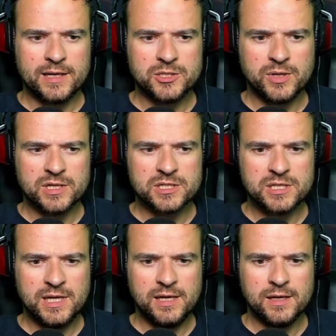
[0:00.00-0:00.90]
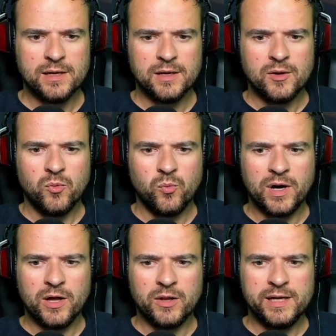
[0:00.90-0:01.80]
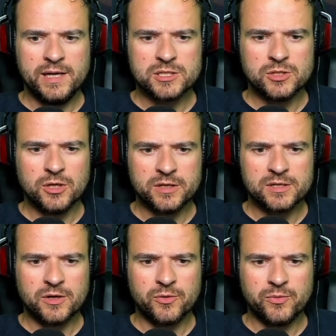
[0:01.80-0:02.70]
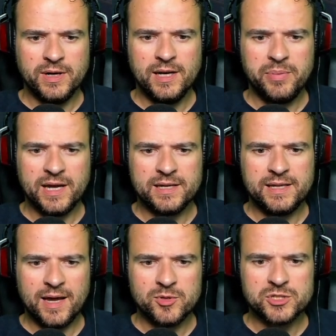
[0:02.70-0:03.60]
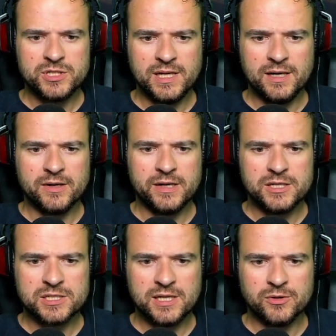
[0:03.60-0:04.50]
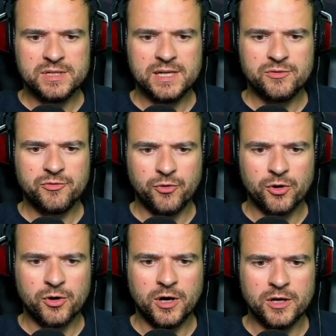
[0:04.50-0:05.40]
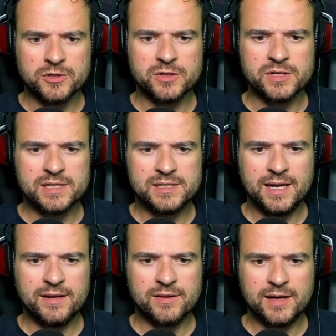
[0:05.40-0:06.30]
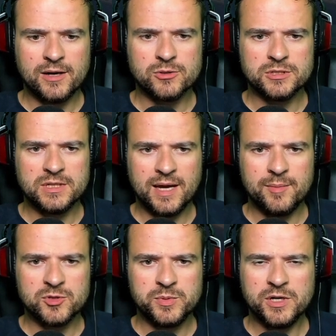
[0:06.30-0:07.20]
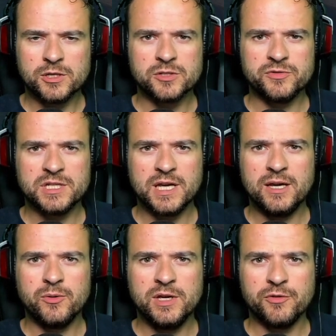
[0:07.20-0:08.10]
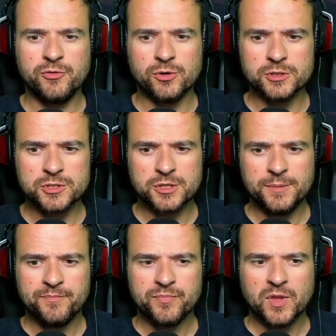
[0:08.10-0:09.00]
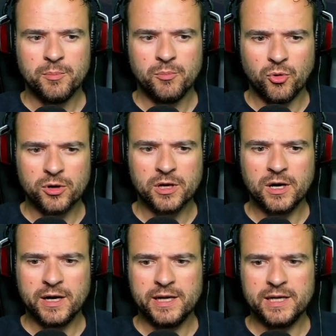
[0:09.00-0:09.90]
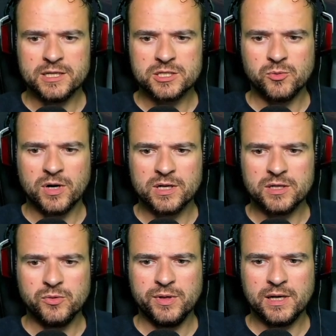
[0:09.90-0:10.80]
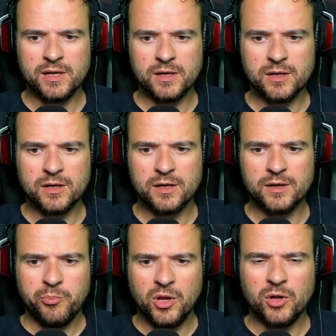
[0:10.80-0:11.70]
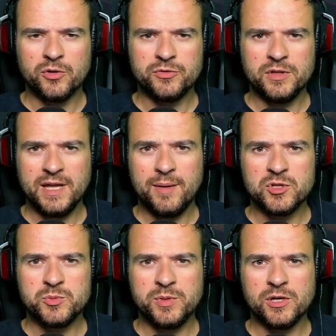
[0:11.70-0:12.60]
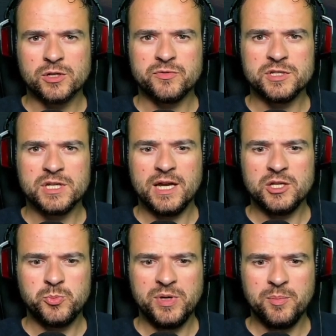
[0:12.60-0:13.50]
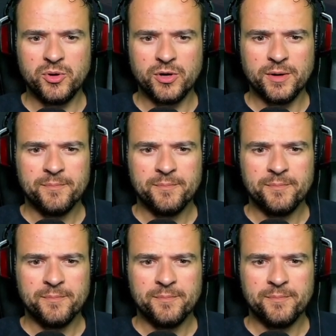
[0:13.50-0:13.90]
you can see, while he is not a really big damage dealer, he still did 410,000 damage because of his AoE, of course. Mordecai is the one doing the bulk of the damage because of his HP burn.